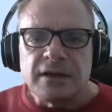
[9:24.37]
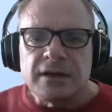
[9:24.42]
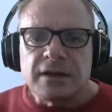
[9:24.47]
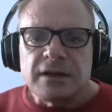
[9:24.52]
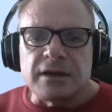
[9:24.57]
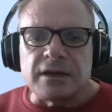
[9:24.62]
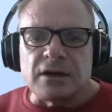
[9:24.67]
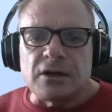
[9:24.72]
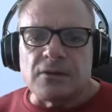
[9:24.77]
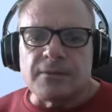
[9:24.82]

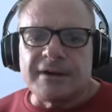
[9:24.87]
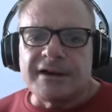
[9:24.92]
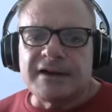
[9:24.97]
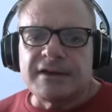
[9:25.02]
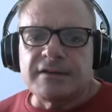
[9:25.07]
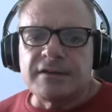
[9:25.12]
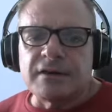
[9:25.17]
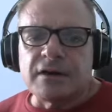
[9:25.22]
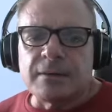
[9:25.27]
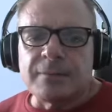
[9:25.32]
and
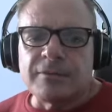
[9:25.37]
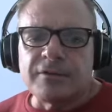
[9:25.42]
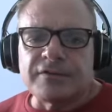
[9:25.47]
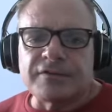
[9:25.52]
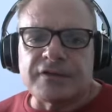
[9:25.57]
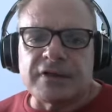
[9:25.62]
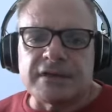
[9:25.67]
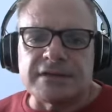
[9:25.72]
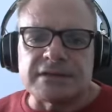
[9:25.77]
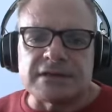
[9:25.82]
already the number
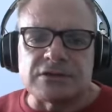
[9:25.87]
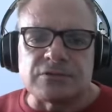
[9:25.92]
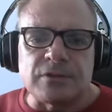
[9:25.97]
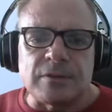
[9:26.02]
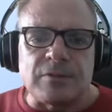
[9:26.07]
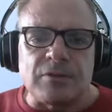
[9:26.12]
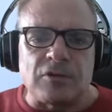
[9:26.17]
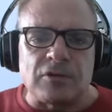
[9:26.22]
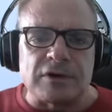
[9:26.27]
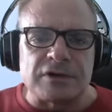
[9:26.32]
of cases
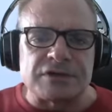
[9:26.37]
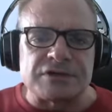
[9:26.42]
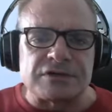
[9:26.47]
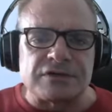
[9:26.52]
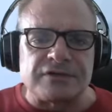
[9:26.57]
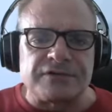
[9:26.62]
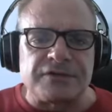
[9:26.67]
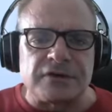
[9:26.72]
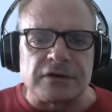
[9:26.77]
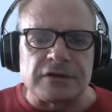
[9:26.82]
reported
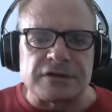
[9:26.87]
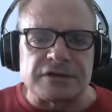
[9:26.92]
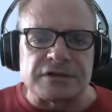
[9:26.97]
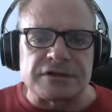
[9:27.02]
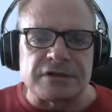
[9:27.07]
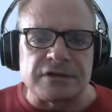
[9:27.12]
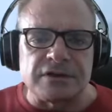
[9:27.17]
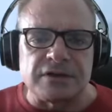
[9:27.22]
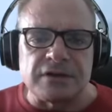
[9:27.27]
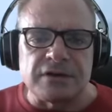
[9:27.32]
so far
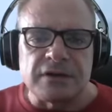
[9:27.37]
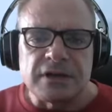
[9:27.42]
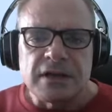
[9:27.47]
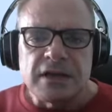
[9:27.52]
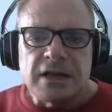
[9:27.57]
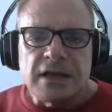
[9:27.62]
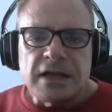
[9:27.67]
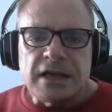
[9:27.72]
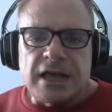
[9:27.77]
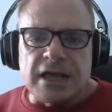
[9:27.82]
this year
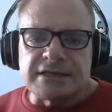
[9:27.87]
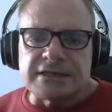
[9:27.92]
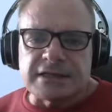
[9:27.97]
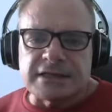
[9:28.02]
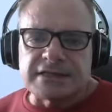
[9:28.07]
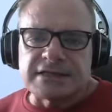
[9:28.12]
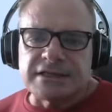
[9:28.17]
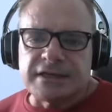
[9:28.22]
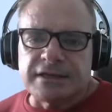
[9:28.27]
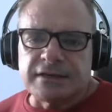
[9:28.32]
has
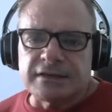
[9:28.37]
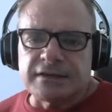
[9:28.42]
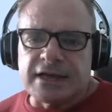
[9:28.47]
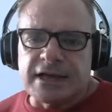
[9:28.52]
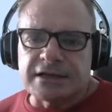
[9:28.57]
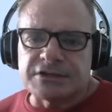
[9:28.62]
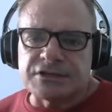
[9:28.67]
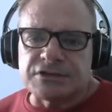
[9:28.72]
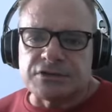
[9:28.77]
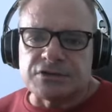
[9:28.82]
exceeded
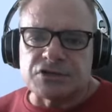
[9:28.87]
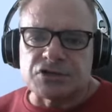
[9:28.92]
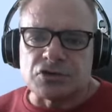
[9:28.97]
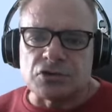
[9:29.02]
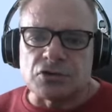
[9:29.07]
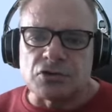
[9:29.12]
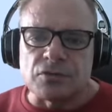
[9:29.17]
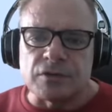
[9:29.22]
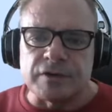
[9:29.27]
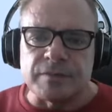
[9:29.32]
last year's
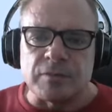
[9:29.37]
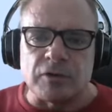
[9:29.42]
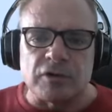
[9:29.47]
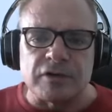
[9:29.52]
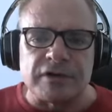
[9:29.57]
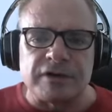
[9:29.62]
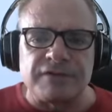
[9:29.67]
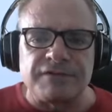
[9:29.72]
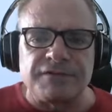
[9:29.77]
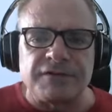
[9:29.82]
total with more
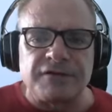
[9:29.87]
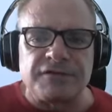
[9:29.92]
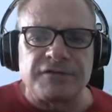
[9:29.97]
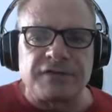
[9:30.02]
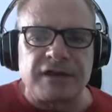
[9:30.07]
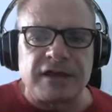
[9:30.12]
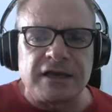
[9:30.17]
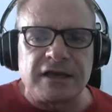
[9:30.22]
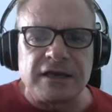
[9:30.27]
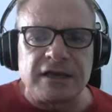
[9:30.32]
than
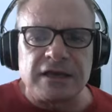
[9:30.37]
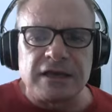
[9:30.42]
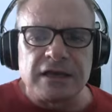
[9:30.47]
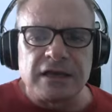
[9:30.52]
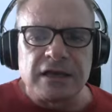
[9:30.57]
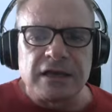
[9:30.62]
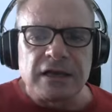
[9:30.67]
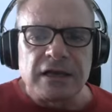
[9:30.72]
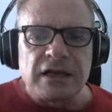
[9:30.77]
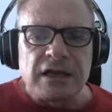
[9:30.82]

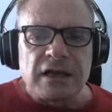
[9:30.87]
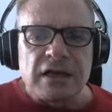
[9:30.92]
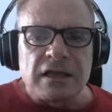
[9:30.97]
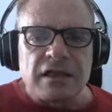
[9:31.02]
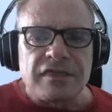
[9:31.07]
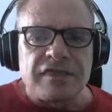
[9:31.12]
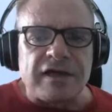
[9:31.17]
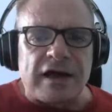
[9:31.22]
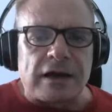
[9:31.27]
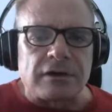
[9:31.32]

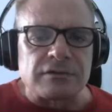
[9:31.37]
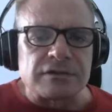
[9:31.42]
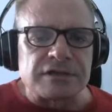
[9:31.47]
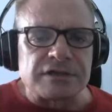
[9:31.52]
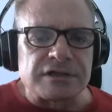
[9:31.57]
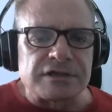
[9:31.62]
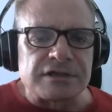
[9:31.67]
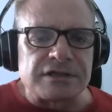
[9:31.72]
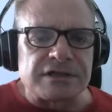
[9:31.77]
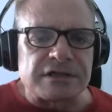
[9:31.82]

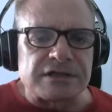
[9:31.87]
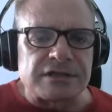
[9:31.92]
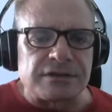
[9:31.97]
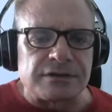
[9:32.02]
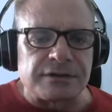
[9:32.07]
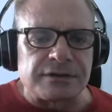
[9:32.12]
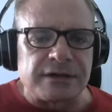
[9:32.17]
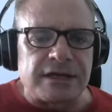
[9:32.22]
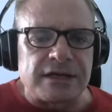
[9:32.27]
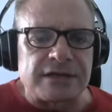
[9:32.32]

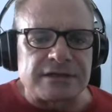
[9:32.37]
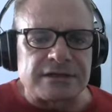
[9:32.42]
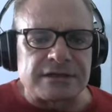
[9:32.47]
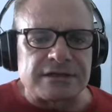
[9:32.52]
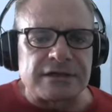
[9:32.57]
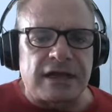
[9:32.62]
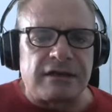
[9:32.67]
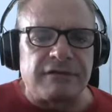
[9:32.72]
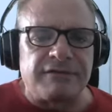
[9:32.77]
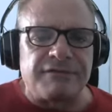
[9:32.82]
15,600 cases
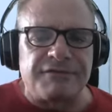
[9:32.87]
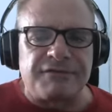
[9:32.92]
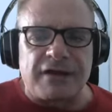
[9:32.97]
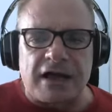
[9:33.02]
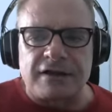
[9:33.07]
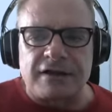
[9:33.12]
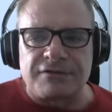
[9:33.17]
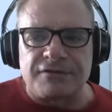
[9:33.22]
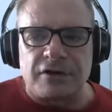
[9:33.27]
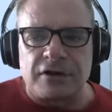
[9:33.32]
and
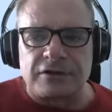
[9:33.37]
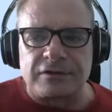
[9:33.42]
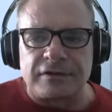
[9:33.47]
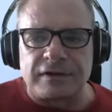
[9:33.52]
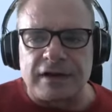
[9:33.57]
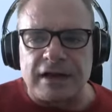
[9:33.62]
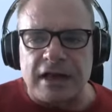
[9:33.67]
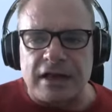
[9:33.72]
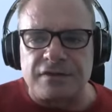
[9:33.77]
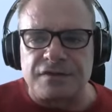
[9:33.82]

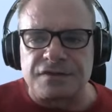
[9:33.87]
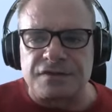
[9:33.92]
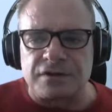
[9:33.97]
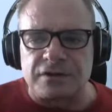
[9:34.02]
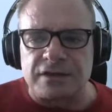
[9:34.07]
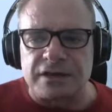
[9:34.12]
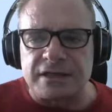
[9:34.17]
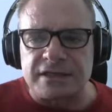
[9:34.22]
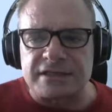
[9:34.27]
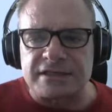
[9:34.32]

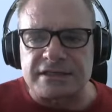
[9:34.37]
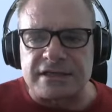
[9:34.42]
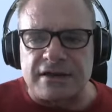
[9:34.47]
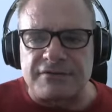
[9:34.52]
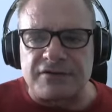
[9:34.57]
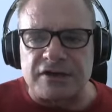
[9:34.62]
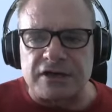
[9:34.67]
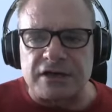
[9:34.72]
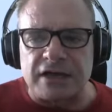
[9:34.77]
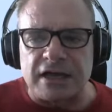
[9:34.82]

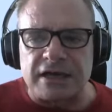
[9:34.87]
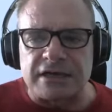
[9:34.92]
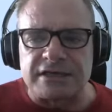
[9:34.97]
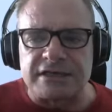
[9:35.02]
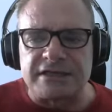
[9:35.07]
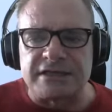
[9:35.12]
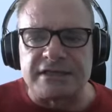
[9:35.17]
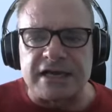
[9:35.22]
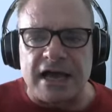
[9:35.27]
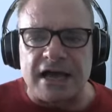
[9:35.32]
537
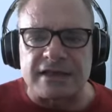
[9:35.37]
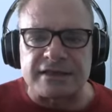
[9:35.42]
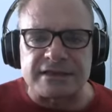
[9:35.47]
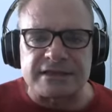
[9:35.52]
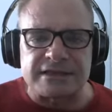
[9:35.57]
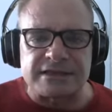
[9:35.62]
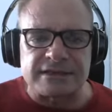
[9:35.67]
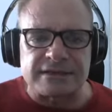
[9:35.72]
deaths.